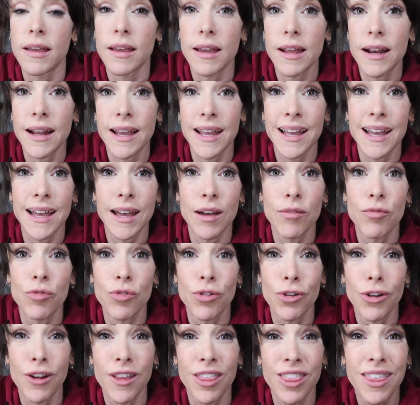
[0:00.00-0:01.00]
And I have
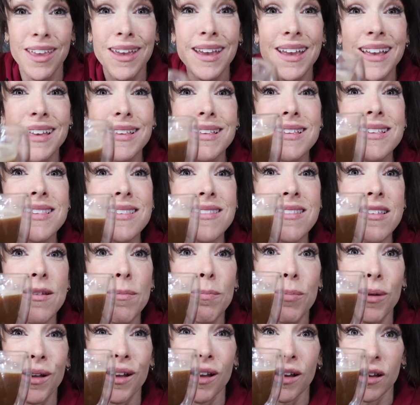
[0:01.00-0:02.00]
one of these
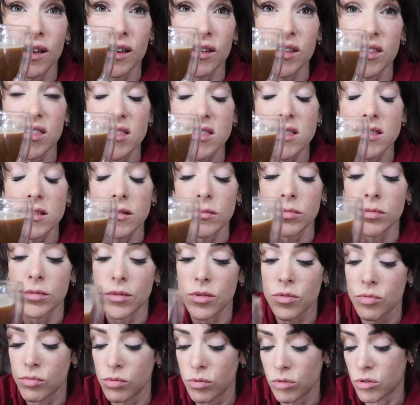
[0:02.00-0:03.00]
because
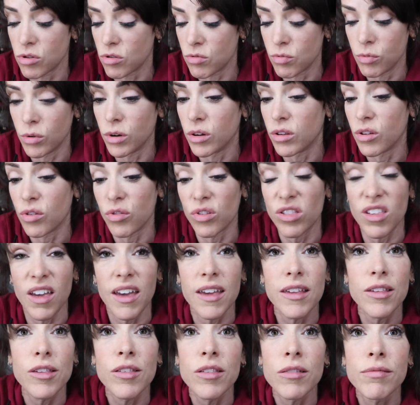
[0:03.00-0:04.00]
it's just one of those
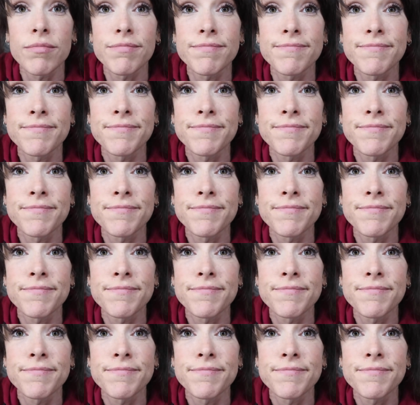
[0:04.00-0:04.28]
days.